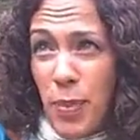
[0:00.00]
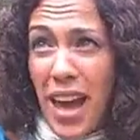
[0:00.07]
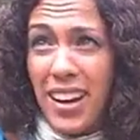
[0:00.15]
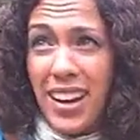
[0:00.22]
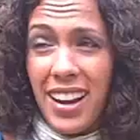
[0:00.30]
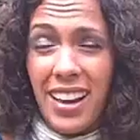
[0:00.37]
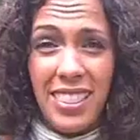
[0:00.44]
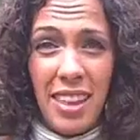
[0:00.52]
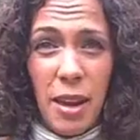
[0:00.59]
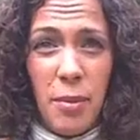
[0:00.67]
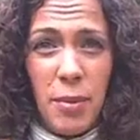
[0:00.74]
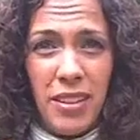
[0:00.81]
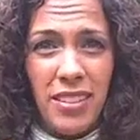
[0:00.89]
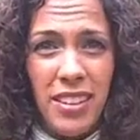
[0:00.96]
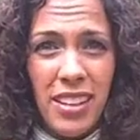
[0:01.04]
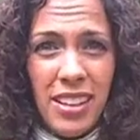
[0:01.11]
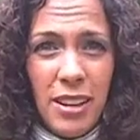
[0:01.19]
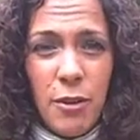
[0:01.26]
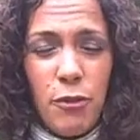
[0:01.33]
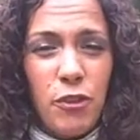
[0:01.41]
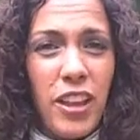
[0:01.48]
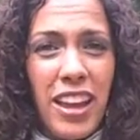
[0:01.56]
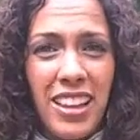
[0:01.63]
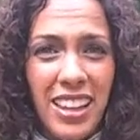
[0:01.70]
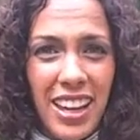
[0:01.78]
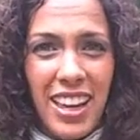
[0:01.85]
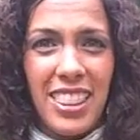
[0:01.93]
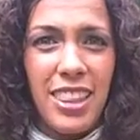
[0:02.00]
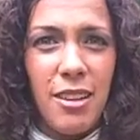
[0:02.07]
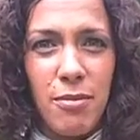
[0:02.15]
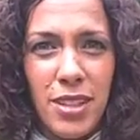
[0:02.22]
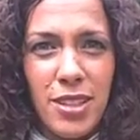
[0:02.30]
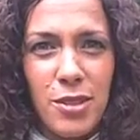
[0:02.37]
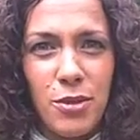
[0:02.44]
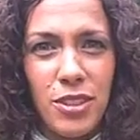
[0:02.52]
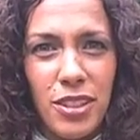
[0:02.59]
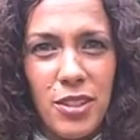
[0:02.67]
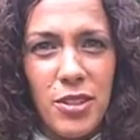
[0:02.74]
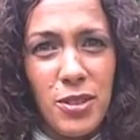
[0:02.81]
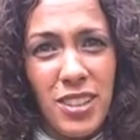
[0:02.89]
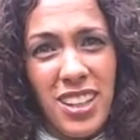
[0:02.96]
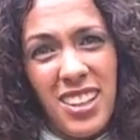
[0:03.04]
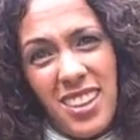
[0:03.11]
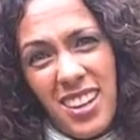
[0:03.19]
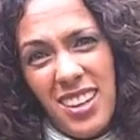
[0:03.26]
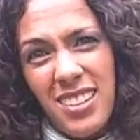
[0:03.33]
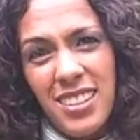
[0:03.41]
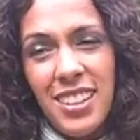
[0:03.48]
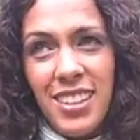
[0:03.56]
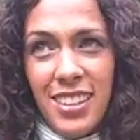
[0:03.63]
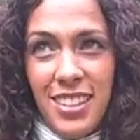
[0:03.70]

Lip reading: batting at them and flailing at them doesn't really do anything.